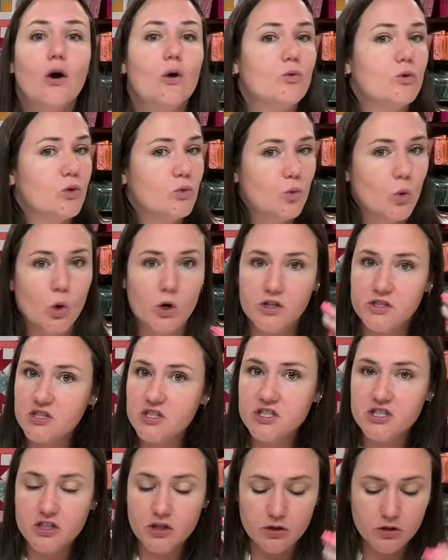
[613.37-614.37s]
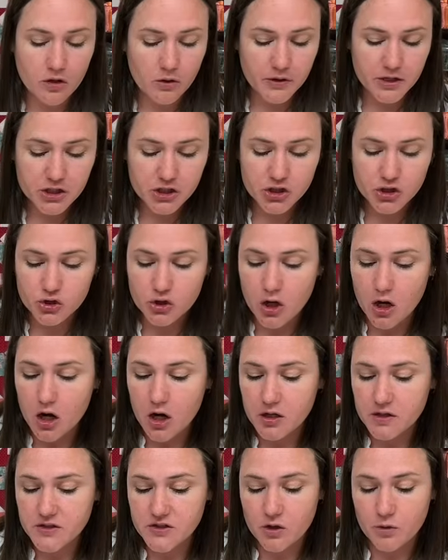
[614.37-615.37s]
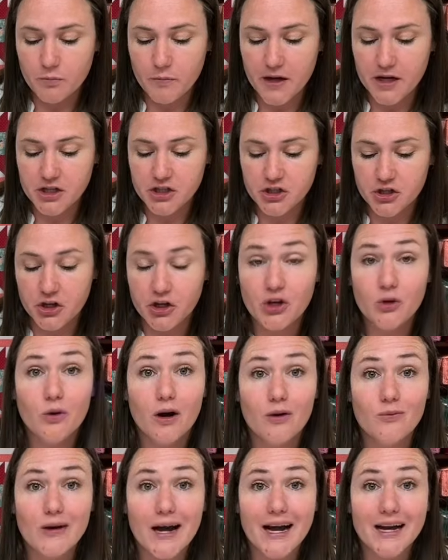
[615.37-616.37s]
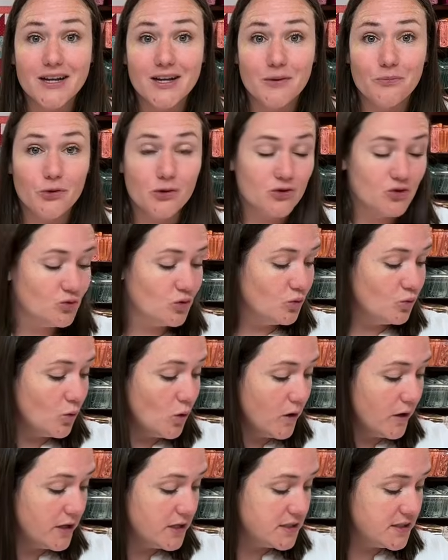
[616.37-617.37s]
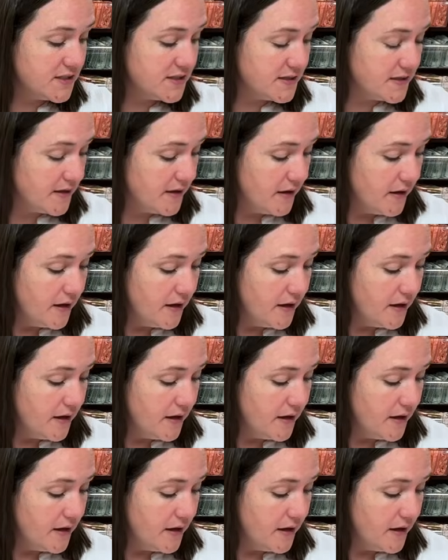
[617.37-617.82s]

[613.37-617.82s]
Rewards are still going strong, so make sure you are racking up those rewards